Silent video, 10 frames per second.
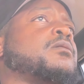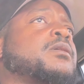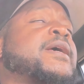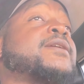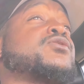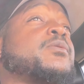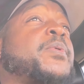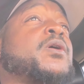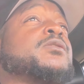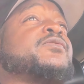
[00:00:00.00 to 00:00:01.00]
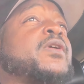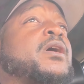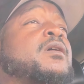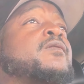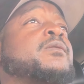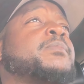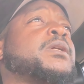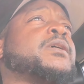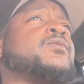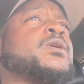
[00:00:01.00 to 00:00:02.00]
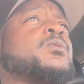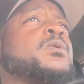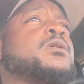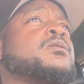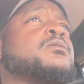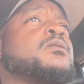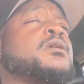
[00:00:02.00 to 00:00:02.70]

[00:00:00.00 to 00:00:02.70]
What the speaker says: Canister purge valve, I believe what it was.